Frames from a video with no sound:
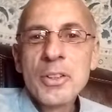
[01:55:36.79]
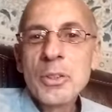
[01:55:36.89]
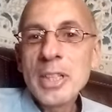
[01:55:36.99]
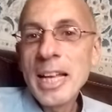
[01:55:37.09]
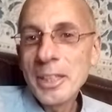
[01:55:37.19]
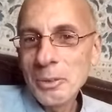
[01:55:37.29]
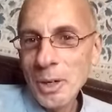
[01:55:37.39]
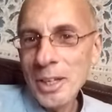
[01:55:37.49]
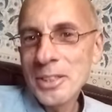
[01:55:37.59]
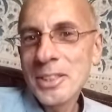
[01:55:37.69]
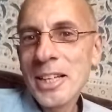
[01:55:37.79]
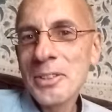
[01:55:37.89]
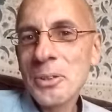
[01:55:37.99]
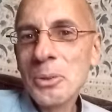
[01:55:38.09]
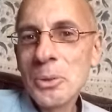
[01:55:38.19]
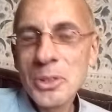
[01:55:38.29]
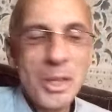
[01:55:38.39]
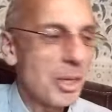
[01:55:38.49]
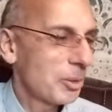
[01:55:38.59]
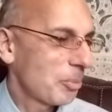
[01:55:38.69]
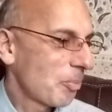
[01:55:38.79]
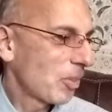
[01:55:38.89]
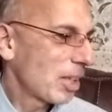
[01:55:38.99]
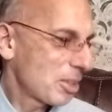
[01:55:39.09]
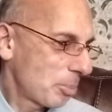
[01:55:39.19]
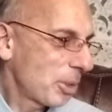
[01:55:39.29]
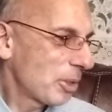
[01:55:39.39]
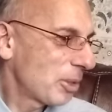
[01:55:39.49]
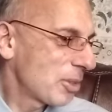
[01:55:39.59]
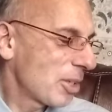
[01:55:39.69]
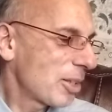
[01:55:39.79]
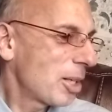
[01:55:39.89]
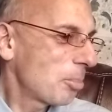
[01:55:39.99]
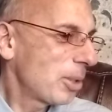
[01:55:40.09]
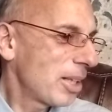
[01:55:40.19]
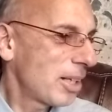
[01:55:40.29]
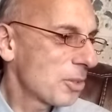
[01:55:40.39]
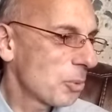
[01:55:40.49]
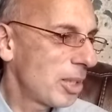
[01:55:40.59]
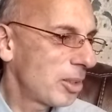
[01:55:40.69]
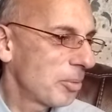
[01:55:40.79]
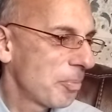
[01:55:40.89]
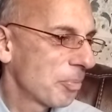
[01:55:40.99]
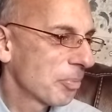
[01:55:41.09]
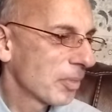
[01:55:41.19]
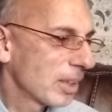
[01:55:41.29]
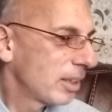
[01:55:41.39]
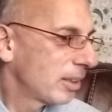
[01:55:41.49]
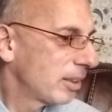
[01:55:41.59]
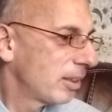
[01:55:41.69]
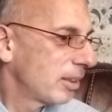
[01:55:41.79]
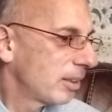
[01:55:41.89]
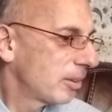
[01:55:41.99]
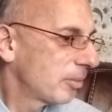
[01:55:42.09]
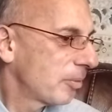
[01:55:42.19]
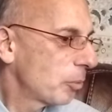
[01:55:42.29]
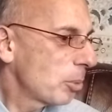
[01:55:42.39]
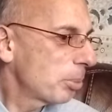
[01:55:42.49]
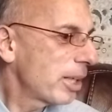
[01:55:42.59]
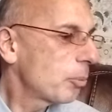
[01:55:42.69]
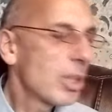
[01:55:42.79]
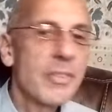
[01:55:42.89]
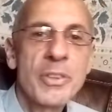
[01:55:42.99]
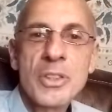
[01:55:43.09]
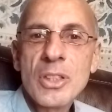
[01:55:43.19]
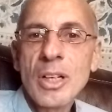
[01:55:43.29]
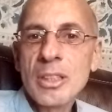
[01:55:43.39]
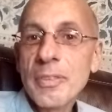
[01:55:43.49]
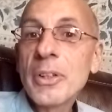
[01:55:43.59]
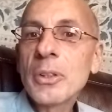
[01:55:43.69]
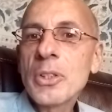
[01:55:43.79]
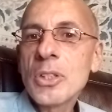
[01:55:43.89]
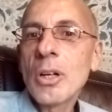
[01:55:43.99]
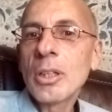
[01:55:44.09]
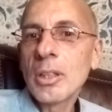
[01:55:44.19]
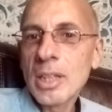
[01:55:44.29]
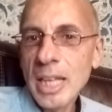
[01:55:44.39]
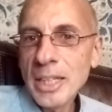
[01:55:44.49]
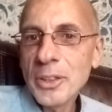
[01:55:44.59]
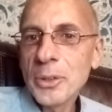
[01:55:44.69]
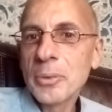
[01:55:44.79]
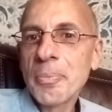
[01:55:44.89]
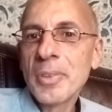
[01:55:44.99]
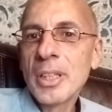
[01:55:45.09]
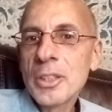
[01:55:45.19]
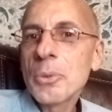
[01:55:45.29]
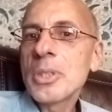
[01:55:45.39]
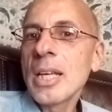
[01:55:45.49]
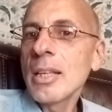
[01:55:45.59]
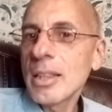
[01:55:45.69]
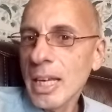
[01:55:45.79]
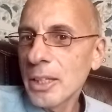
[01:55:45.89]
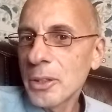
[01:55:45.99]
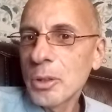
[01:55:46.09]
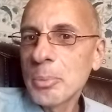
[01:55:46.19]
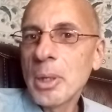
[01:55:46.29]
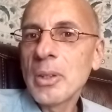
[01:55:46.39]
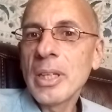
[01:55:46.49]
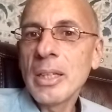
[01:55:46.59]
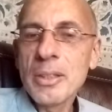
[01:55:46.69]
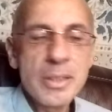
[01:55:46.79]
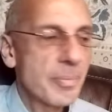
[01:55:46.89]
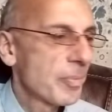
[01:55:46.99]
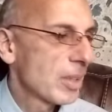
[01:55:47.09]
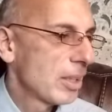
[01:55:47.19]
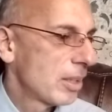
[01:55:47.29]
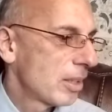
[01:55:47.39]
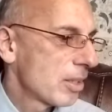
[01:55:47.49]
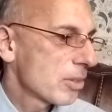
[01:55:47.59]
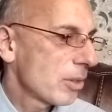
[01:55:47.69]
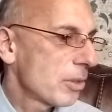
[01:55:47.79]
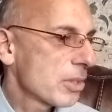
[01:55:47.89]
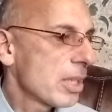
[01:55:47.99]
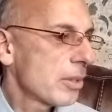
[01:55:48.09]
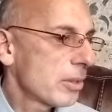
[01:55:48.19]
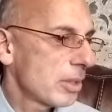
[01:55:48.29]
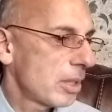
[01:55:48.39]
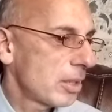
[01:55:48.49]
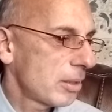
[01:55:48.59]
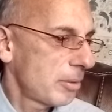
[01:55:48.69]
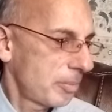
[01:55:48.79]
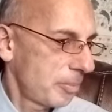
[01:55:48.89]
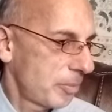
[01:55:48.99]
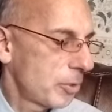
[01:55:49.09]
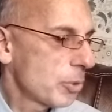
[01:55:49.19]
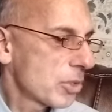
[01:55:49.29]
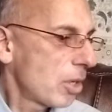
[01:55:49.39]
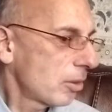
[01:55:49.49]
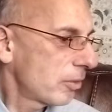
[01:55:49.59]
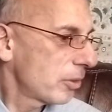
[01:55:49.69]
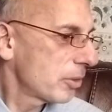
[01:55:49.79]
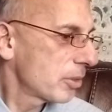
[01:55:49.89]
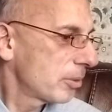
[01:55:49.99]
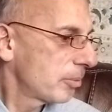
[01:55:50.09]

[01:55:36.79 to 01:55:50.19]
so Diana Ross has a new song that's pretty good, so I thought I'd play that as well. We played one of her songs, a very good song called Thank You. She was saying thank you about things. So here's another uh, new song of hers.